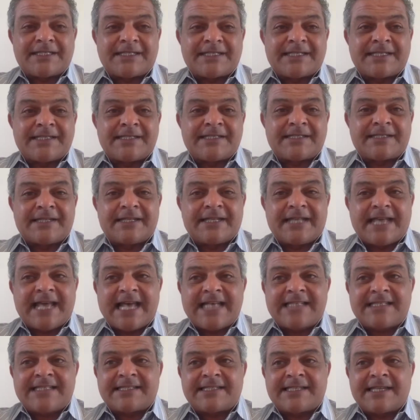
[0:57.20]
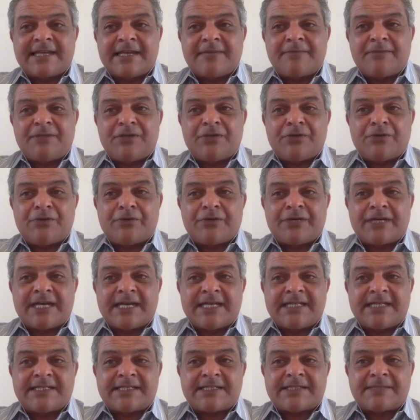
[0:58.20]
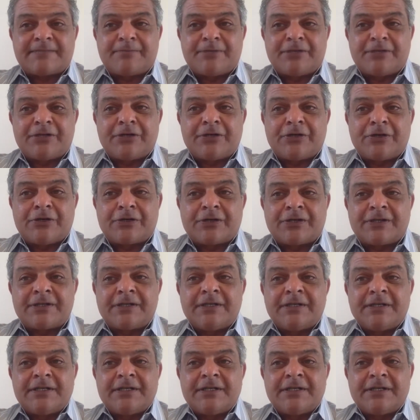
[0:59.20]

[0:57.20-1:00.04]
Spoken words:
Since the last time you and I spoke,